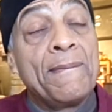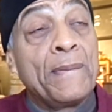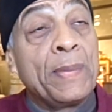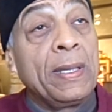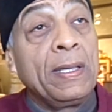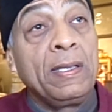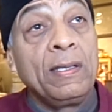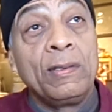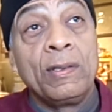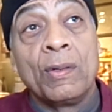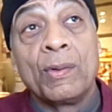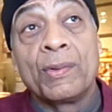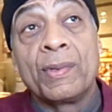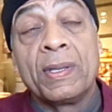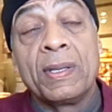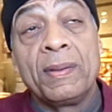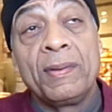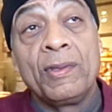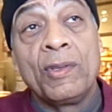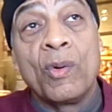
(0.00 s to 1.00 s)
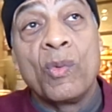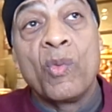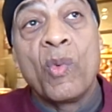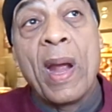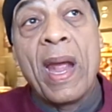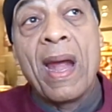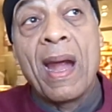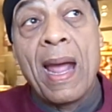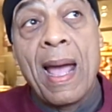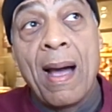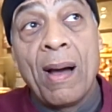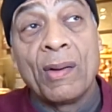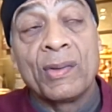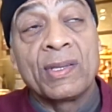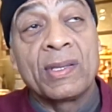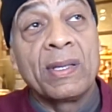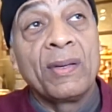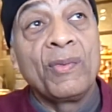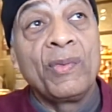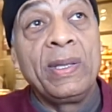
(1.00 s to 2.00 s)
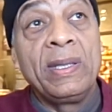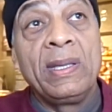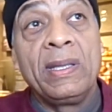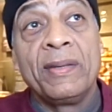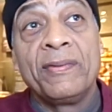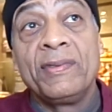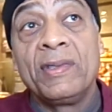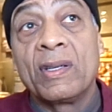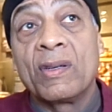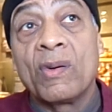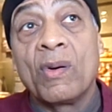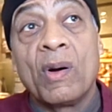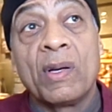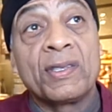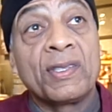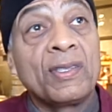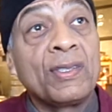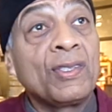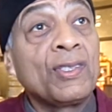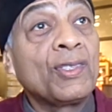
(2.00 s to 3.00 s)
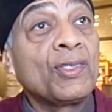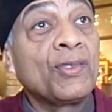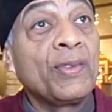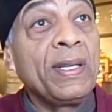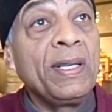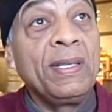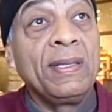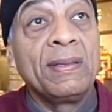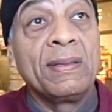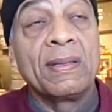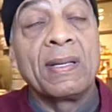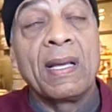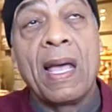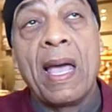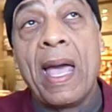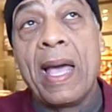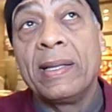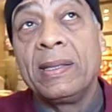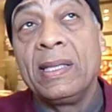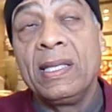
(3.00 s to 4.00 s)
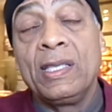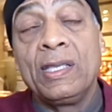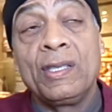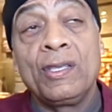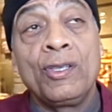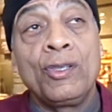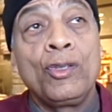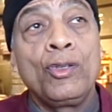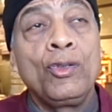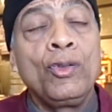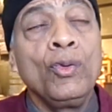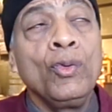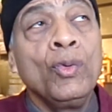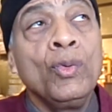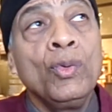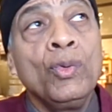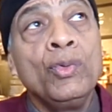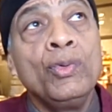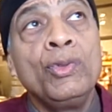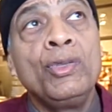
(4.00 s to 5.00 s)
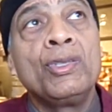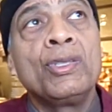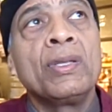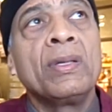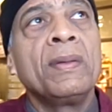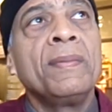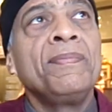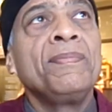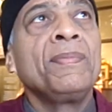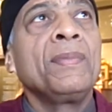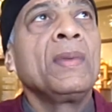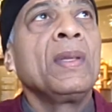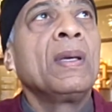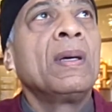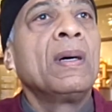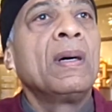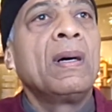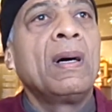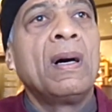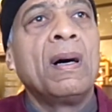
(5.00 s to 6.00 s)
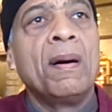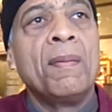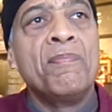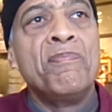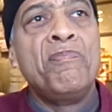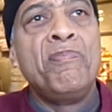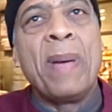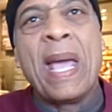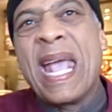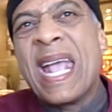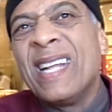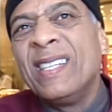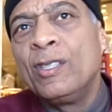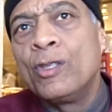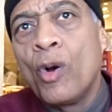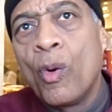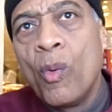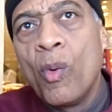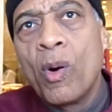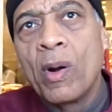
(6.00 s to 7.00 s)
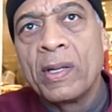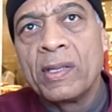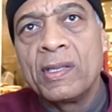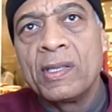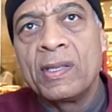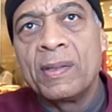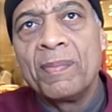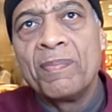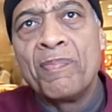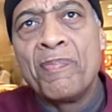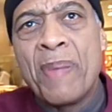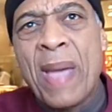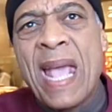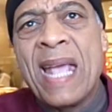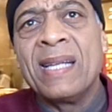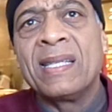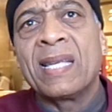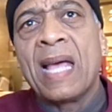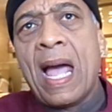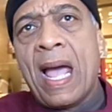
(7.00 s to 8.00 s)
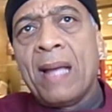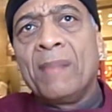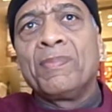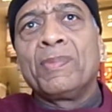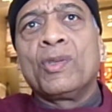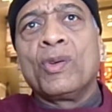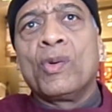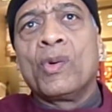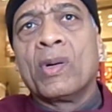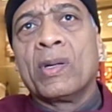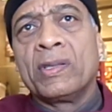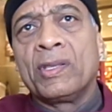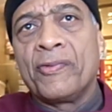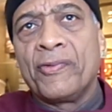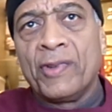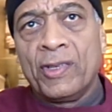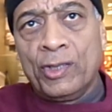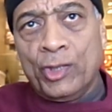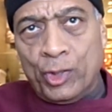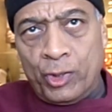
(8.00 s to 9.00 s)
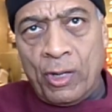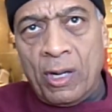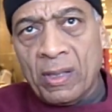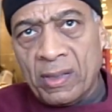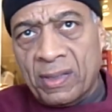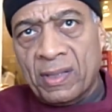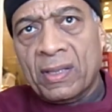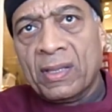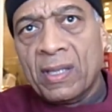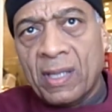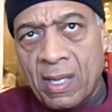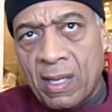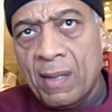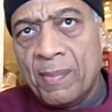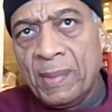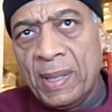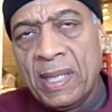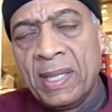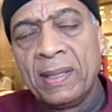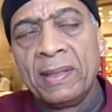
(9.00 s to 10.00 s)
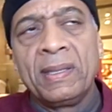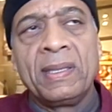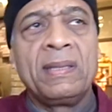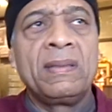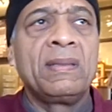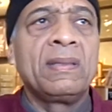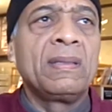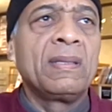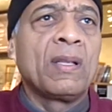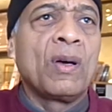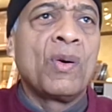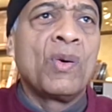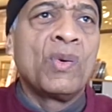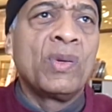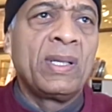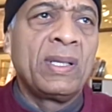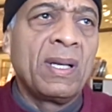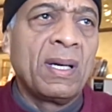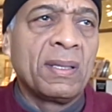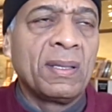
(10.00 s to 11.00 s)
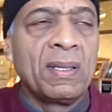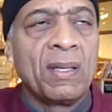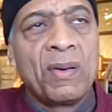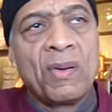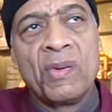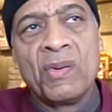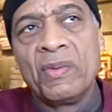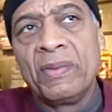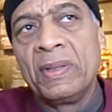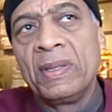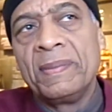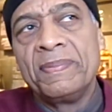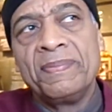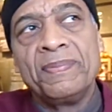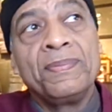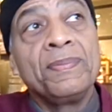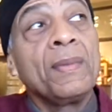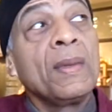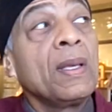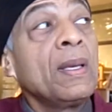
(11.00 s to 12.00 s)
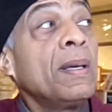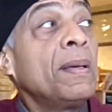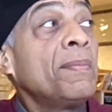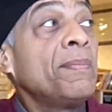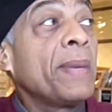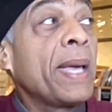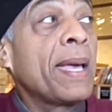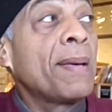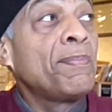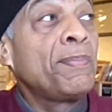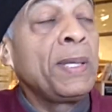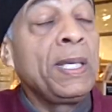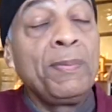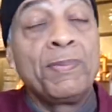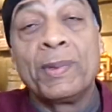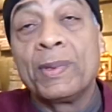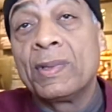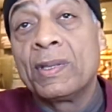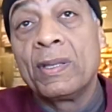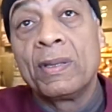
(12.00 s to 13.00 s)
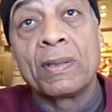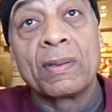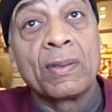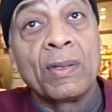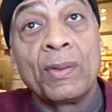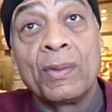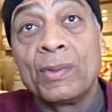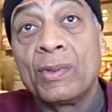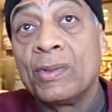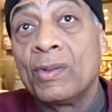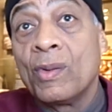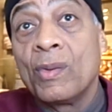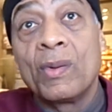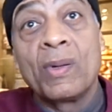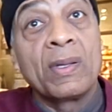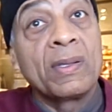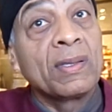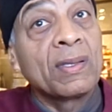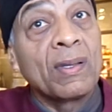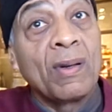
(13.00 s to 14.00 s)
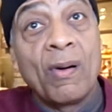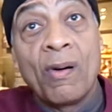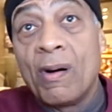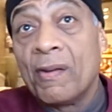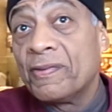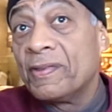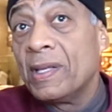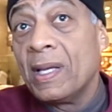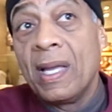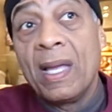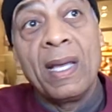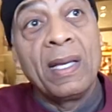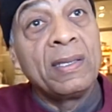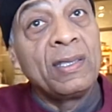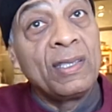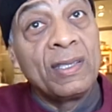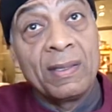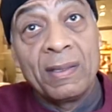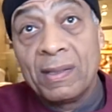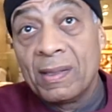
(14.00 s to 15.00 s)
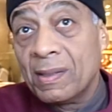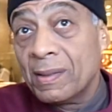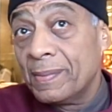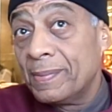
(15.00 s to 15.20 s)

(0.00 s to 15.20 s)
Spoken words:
you know, the warehouse that we lived across the street had these huge bay type doors for trucks to come in and load and unload. Man, people took those doors off the hinges.